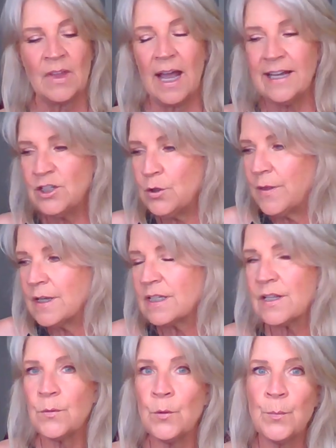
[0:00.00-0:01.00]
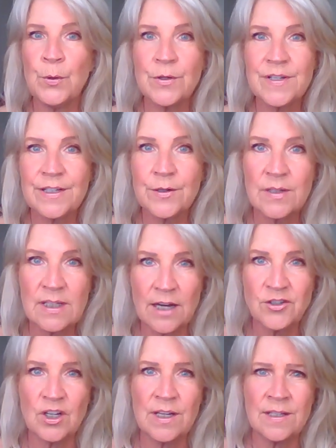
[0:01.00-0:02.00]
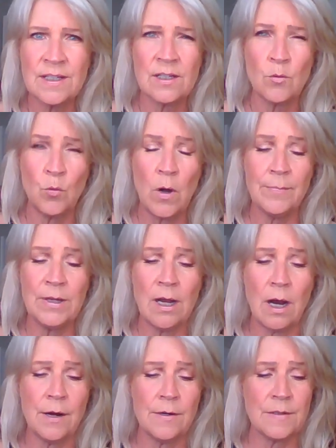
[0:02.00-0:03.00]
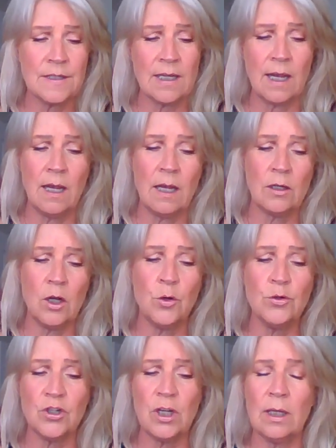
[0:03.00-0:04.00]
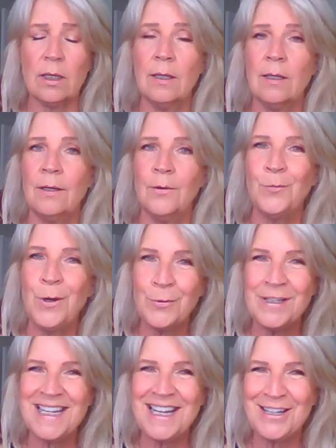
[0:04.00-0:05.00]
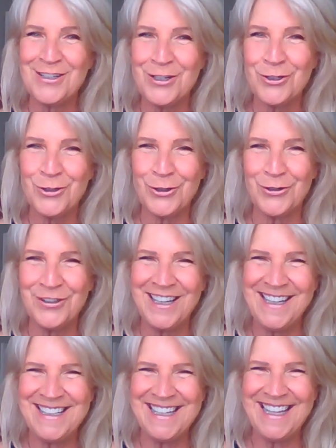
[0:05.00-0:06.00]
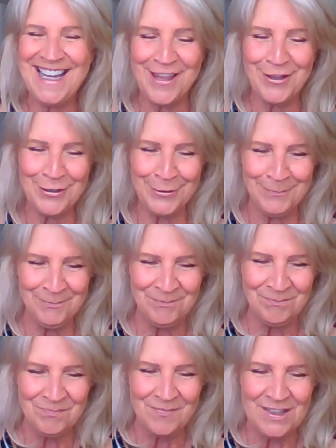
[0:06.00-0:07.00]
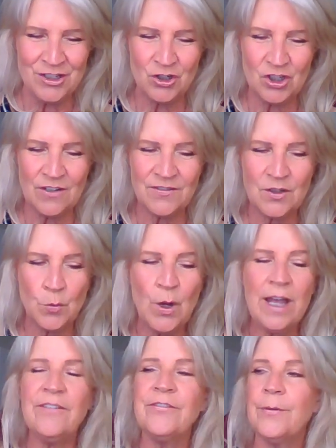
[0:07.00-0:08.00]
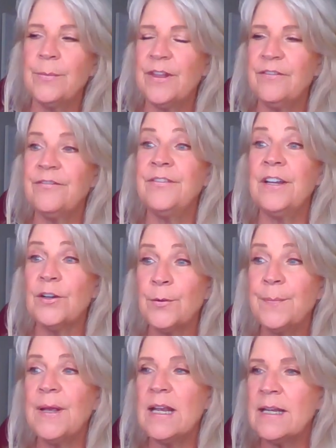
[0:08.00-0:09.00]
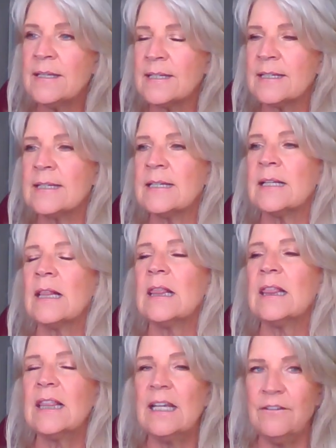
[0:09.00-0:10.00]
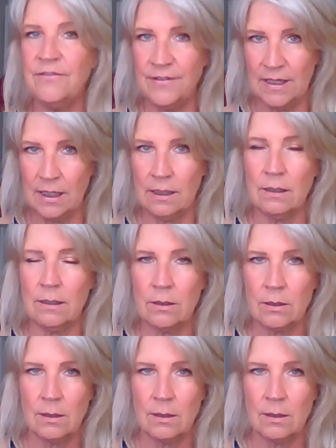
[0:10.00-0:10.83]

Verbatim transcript: I do this through personal sessions, webinars, and coaching where we take a journey together to shift away from the fear based living